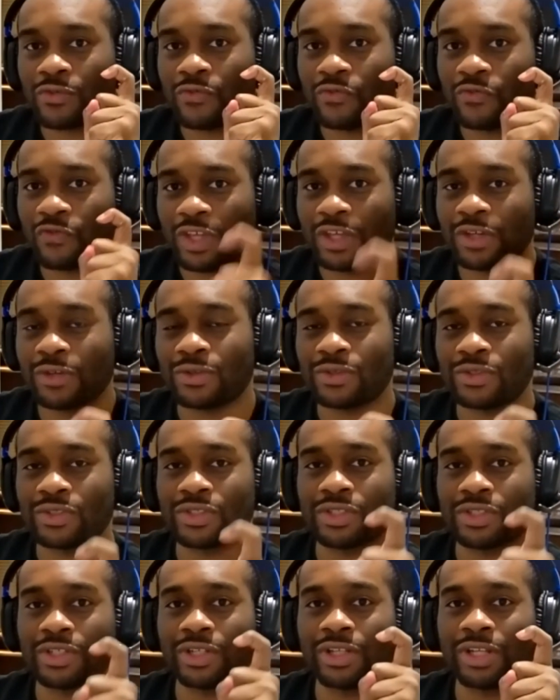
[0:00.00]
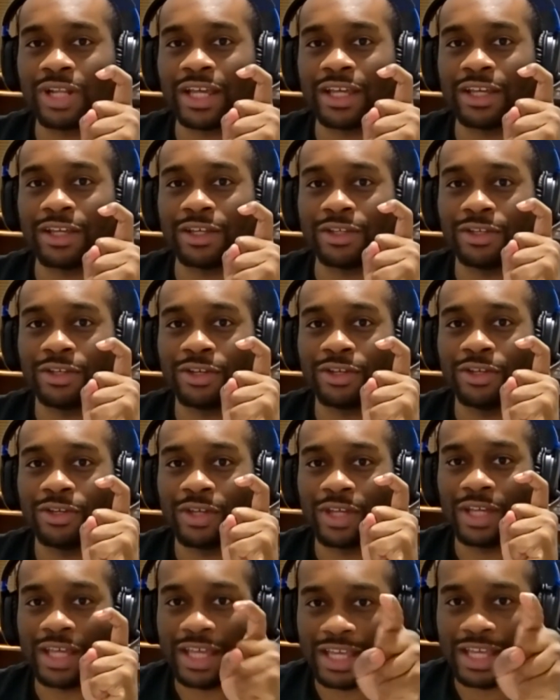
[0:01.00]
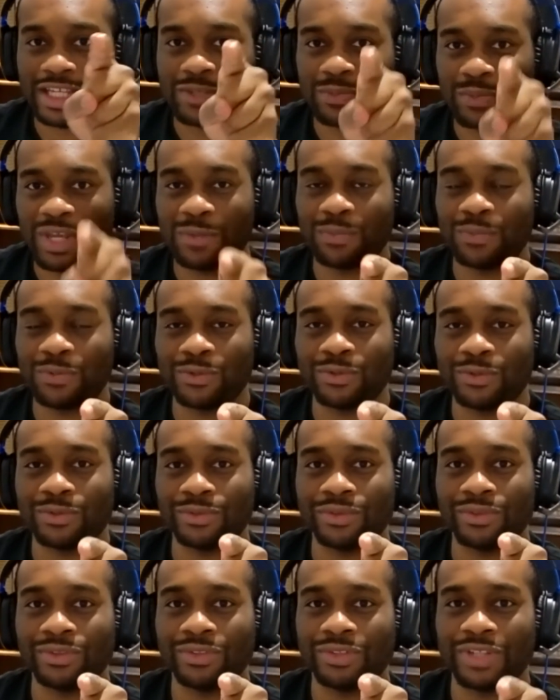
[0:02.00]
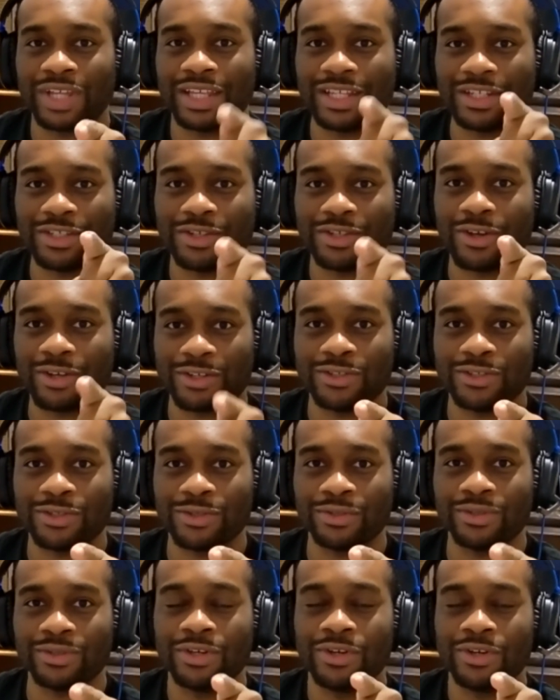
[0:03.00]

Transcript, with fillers: feels like his people that he's talking to